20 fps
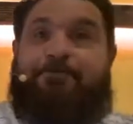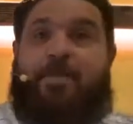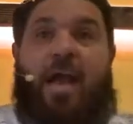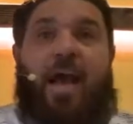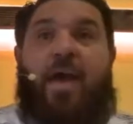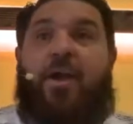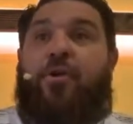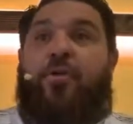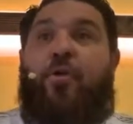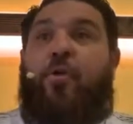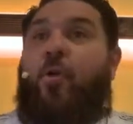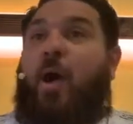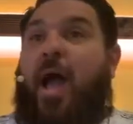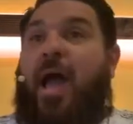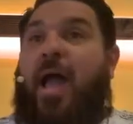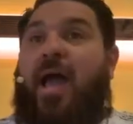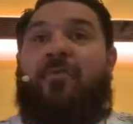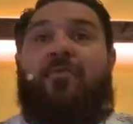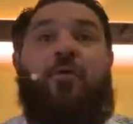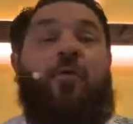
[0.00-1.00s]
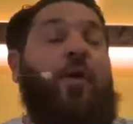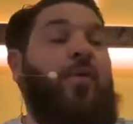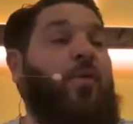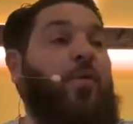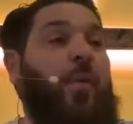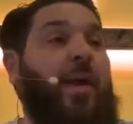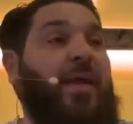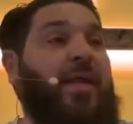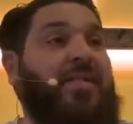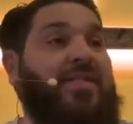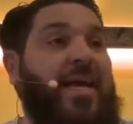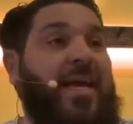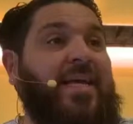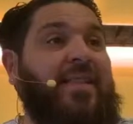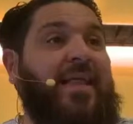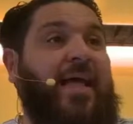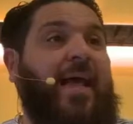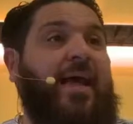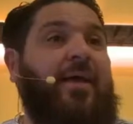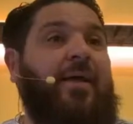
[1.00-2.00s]
I don't know. I have no other way to take
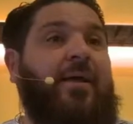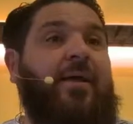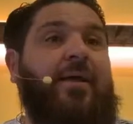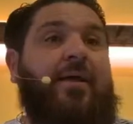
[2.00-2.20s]
that.